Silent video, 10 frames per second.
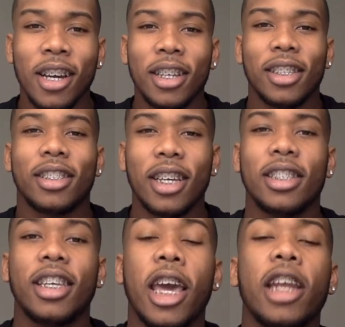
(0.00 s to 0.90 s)
Success,
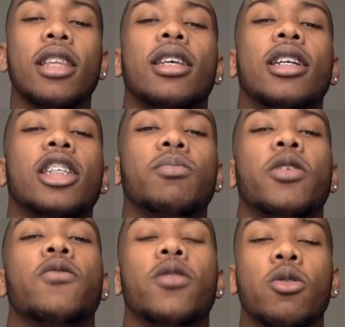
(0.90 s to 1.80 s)
anything that's
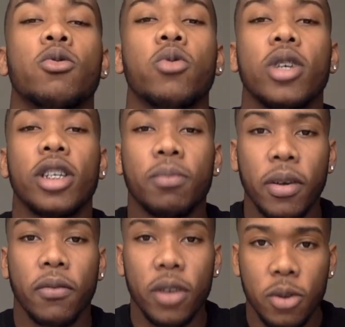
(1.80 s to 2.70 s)
meant for you is
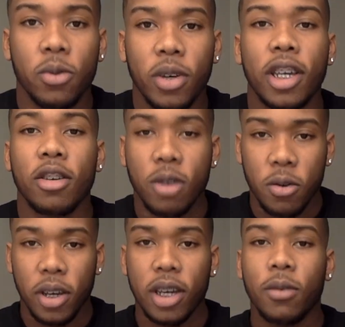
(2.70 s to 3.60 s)
meant for you. And you're
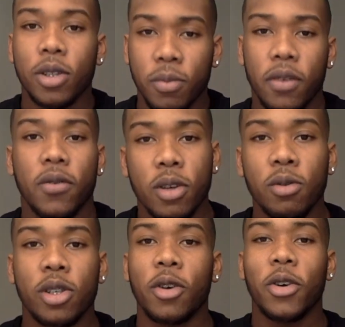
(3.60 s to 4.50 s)
going to get what's meant for you.
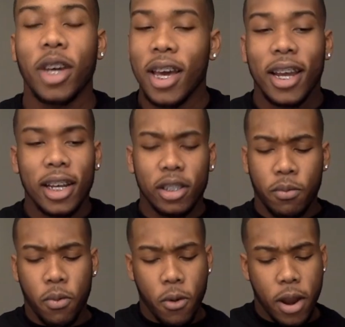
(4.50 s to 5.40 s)
So that's
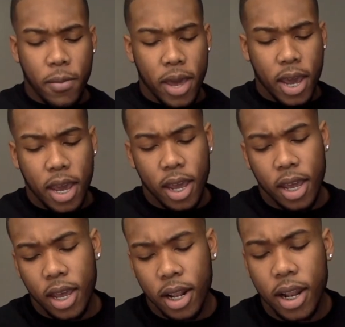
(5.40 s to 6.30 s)
important, man.
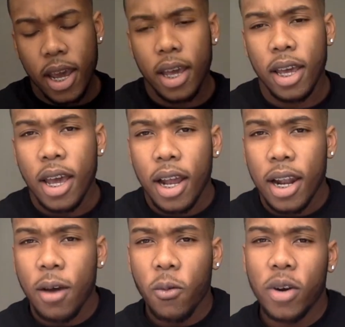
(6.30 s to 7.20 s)
And
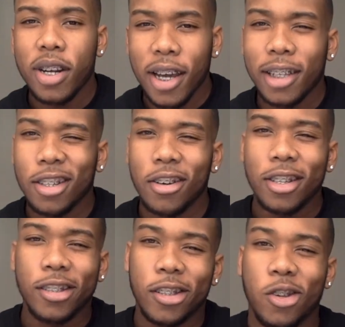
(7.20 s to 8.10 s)
let one day turn
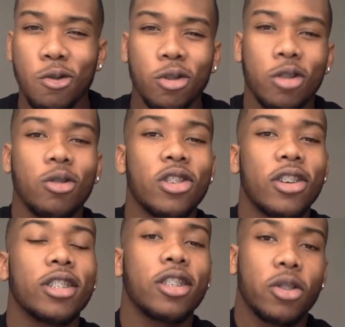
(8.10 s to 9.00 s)
into two
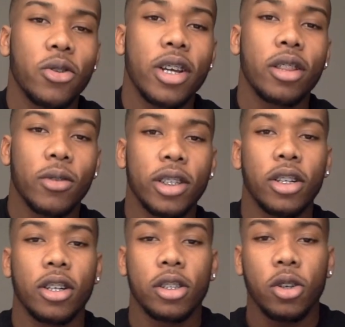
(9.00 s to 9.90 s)
turn into three, and three
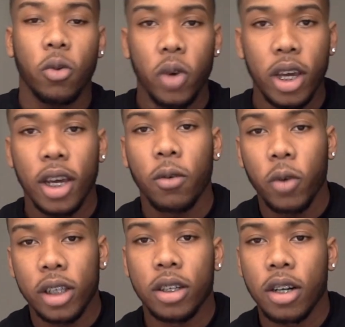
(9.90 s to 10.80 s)
turn into a week, and
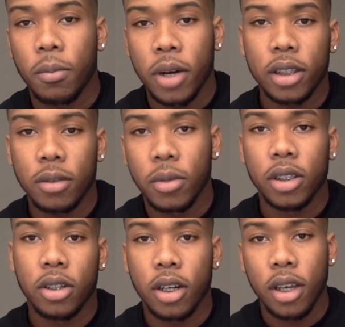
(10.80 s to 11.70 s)
weeks turn to months, and months
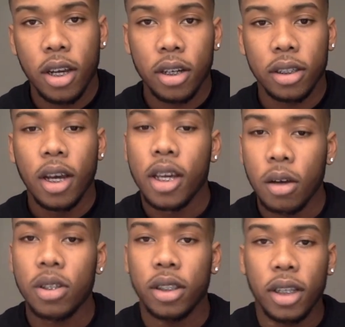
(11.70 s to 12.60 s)
turn to years. Your
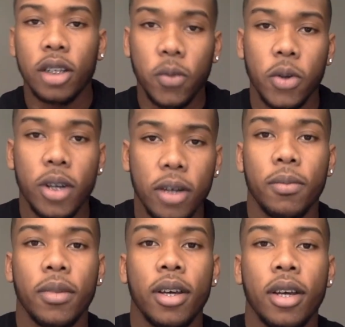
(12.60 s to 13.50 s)
success will come.
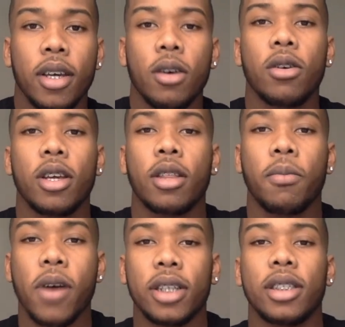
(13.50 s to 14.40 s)
The
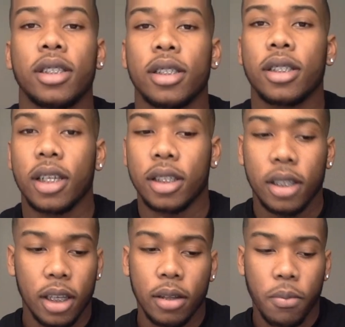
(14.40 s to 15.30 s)
process
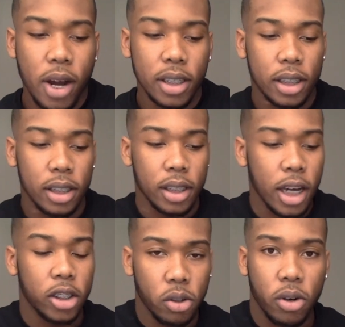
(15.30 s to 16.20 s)
is
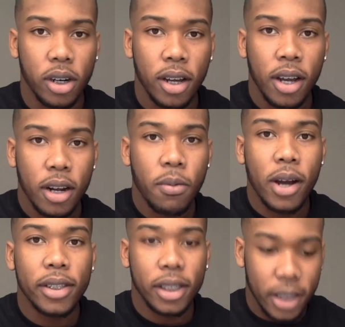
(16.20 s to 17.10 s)
not short. The
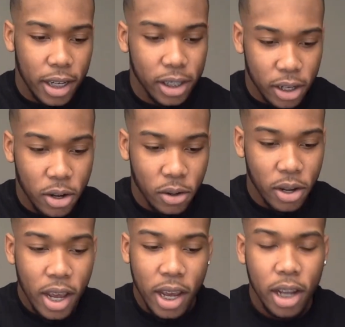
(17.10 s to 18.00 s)
process is long.
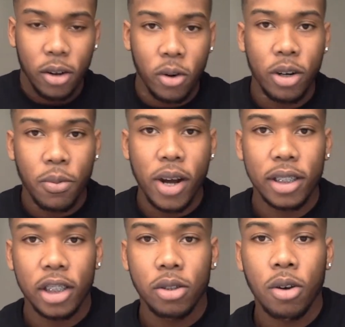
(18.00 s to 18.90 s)
And during the
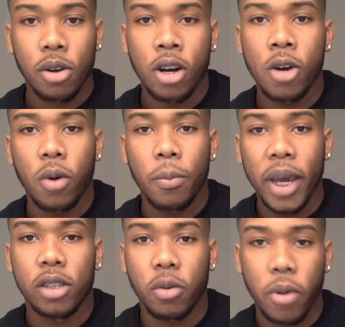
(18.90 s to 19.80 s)
process, you're going to learn what
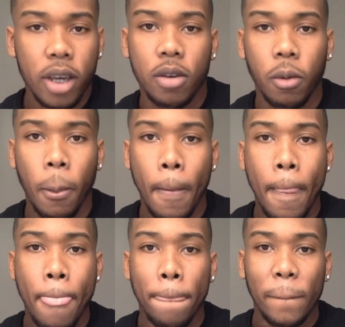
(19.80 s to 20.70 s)
makes or break you.
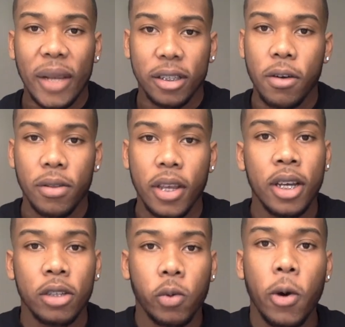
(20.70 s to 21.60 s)
Certain
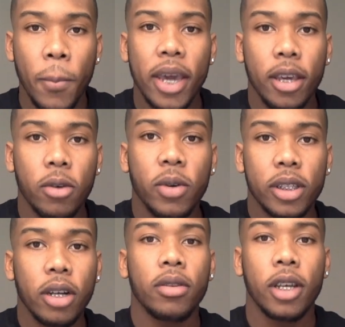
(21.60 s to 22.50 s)
things will make you and
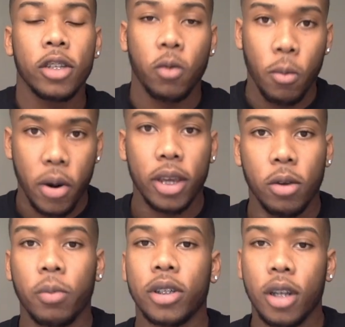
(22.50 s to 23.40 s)
certain things will break
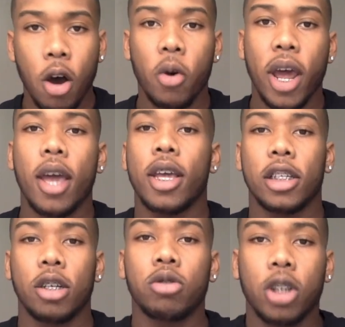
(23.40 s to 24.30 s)
you. But know that
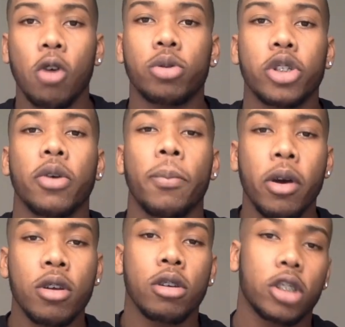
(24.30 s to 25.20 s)
it's your sculpture. You're
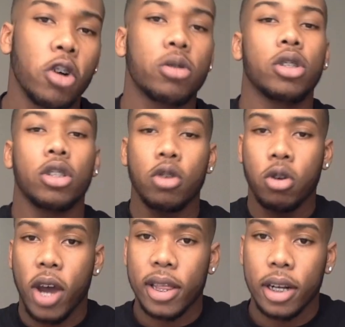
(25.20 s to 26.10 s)
building your sculpture. So you're
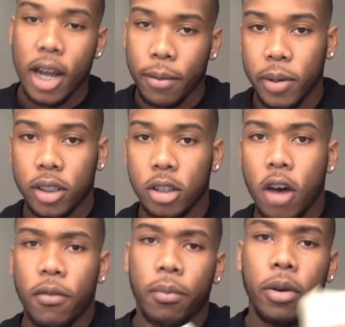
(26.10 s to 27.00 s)
going to have to knock pieces
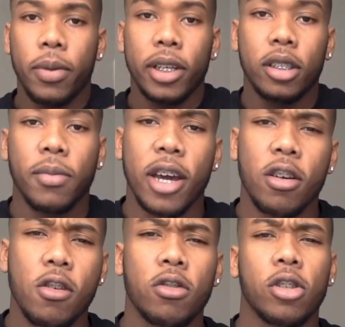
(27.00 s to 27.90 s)
off and put pieces back
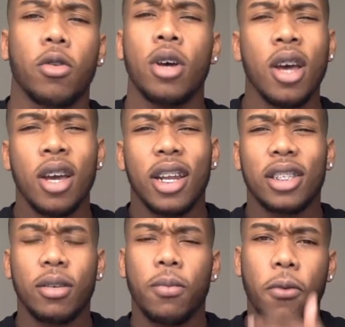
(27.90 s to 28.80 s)
on. So that's
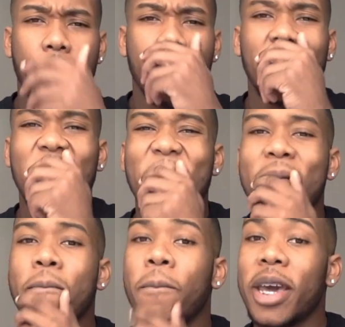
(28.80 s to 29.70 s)
important, man.
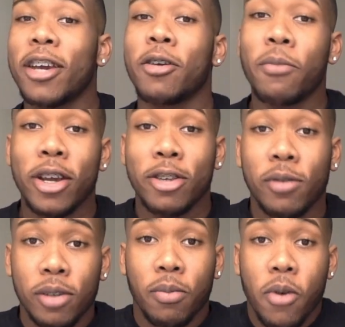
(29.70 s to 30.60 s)
Making or break you
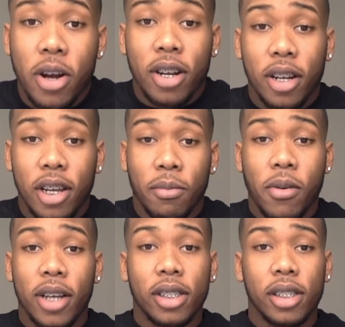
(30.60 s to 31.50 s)
is important in the
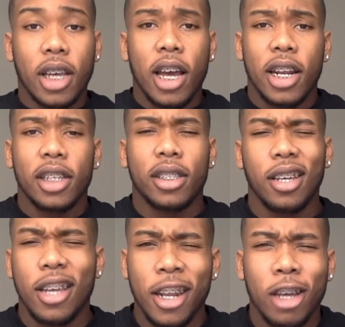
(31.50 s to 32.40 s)
process.
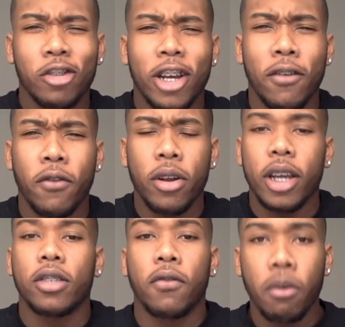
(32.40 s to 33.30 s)
They use that
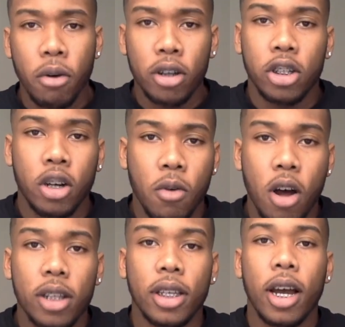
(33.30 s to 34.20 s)
that's a football term all
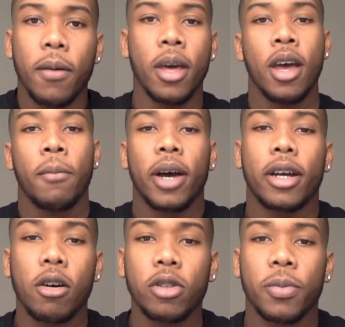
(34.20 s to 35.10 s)
the time. My
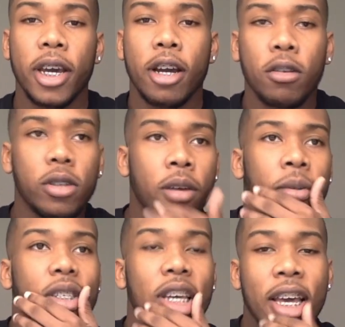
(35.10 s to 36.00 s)
coach, man, Coach
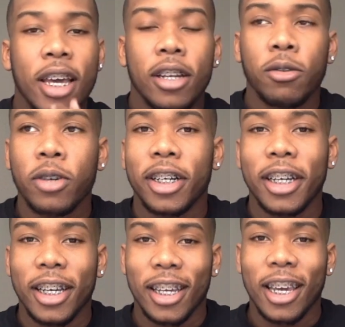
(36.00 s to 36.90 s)
Lemons,
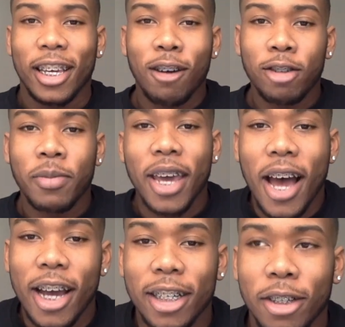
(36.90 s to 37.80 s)
he coached me at Heights.